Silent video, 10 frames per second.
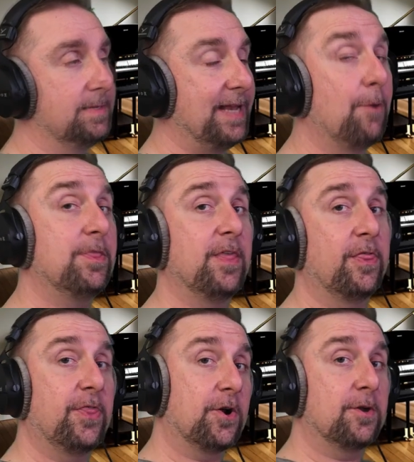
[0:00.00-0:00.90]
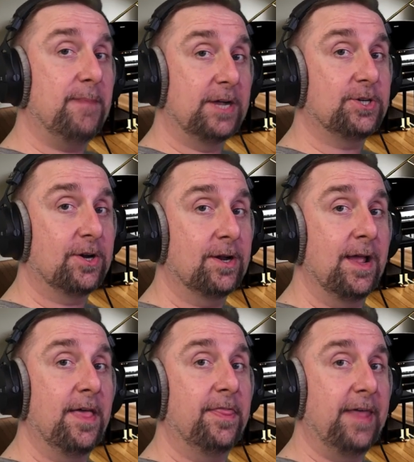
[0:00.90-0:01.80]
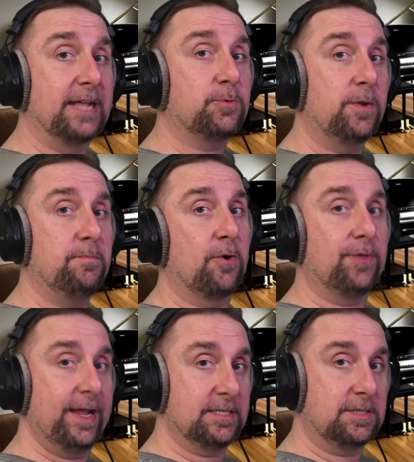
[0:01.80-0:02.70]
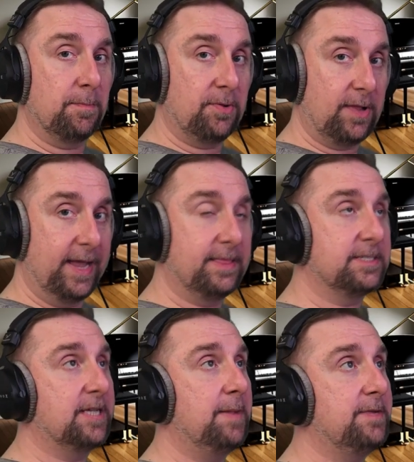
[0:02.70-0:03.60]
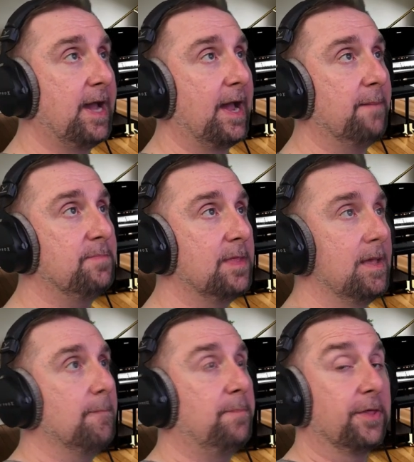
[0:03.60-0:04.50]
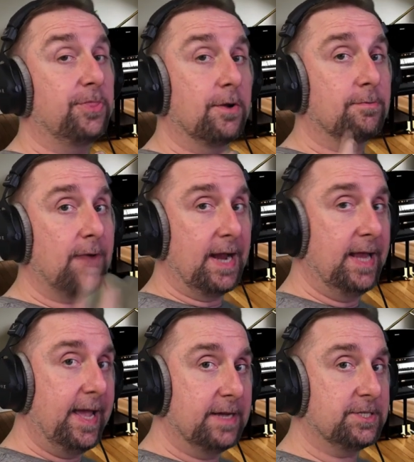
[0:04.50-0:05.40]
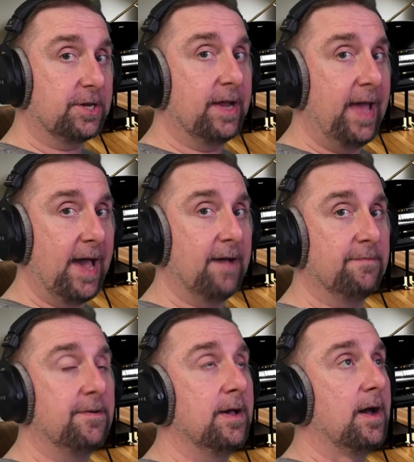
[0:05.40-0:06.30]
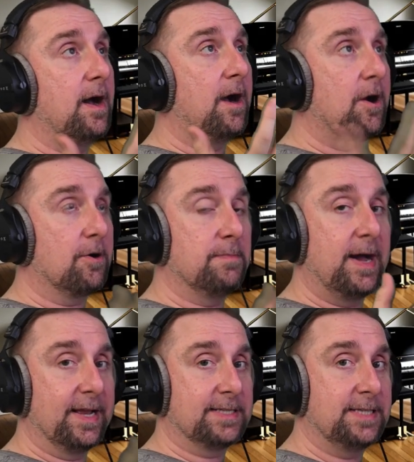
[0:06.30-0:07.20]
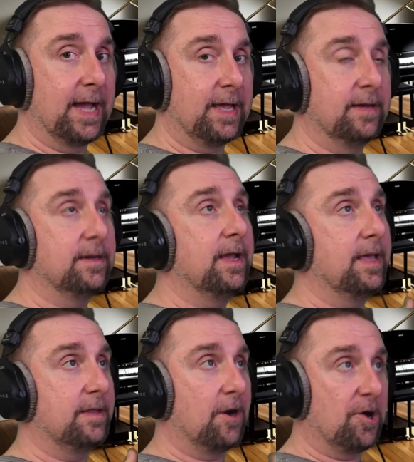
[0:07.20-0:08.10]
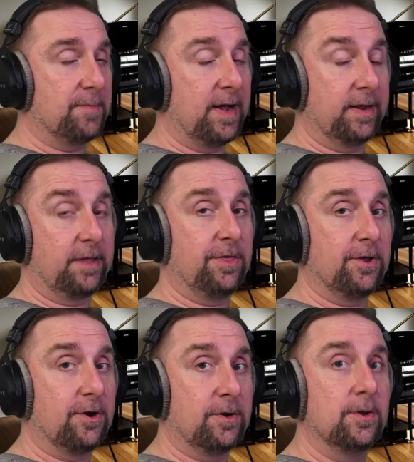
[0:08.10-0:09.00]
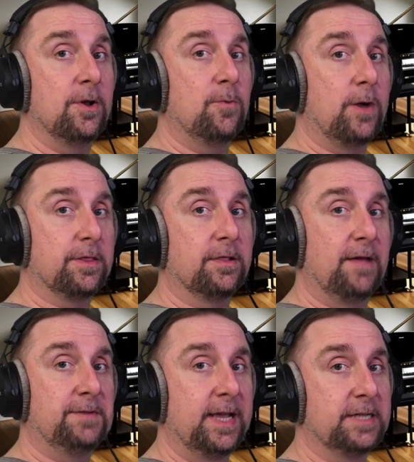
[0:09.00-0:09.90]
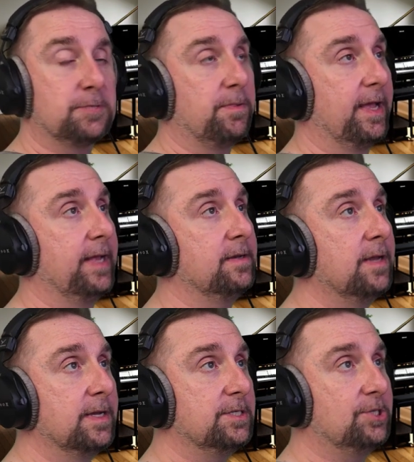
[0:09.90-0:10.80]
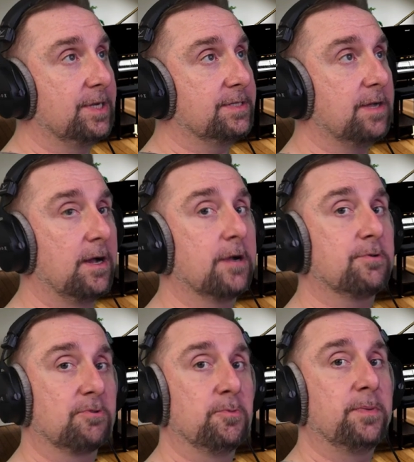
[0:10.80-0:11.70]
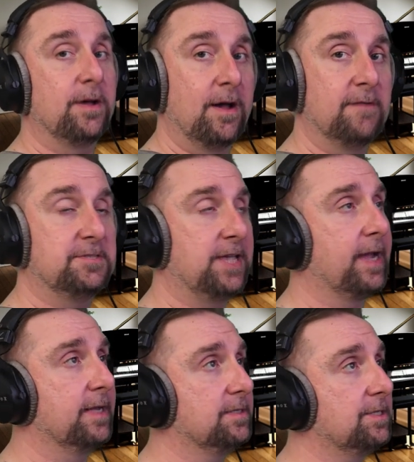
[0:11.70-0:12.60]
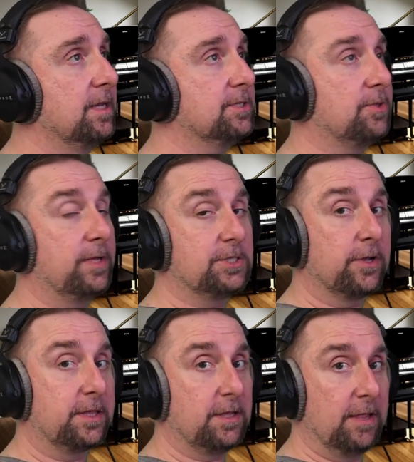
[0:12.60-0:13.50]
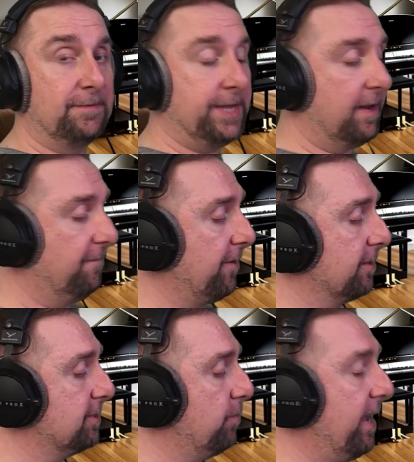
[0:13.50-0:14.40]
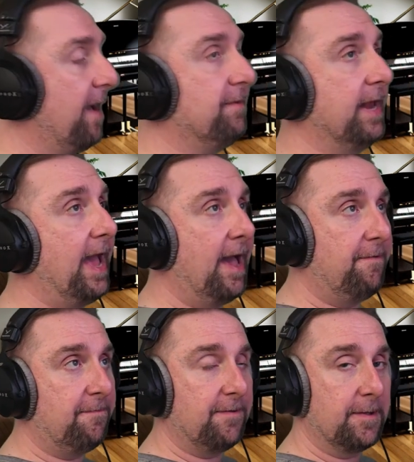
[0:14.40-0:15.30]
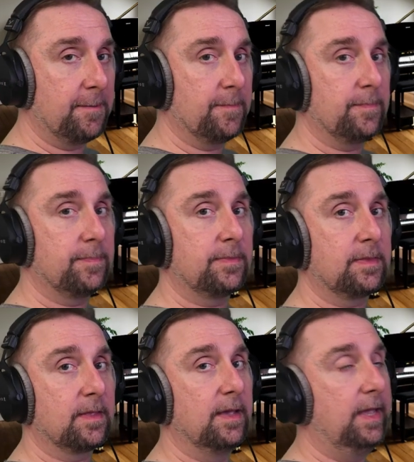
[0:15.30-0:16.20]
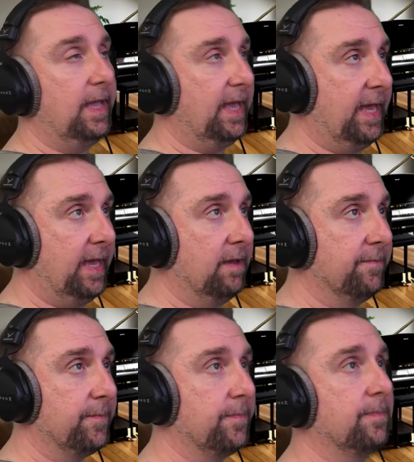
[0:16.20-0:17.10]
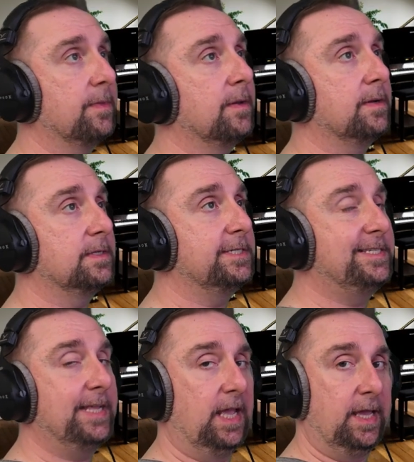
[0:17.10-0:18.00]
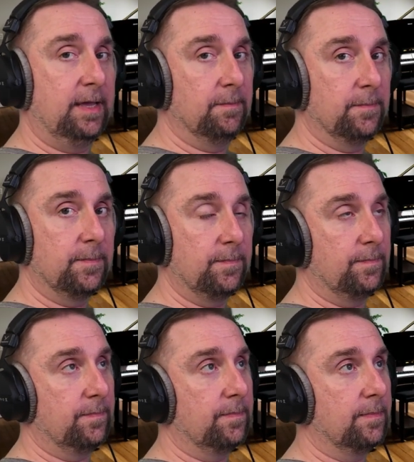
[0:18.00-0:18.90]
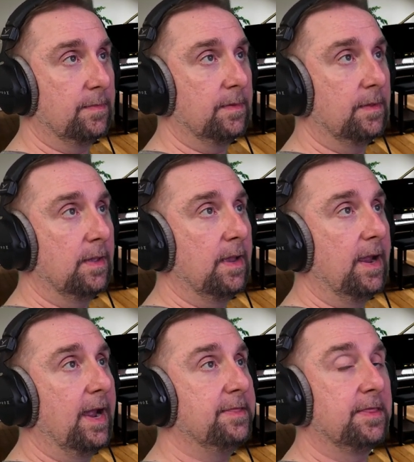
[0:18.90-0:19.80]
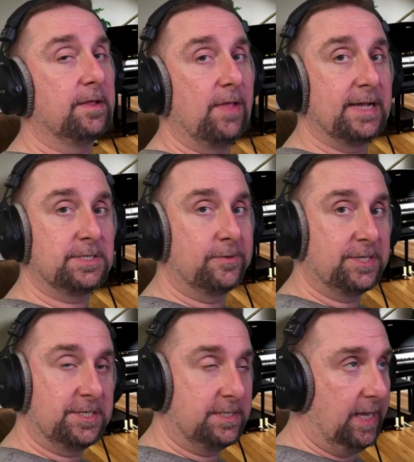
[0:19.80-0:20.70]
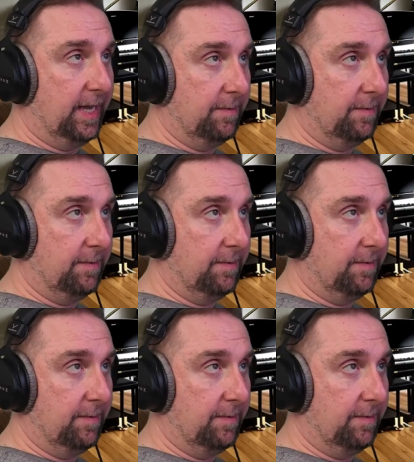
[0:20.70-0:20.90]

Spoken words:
Now in the third measure, that's when both hands play at the same time, but the right hand is going to have a harmonic second and a harmonic third, while the left hand is playing just a group of seconds. So let's look at the left hand first. We have an F, E, D, and then the last note's a C.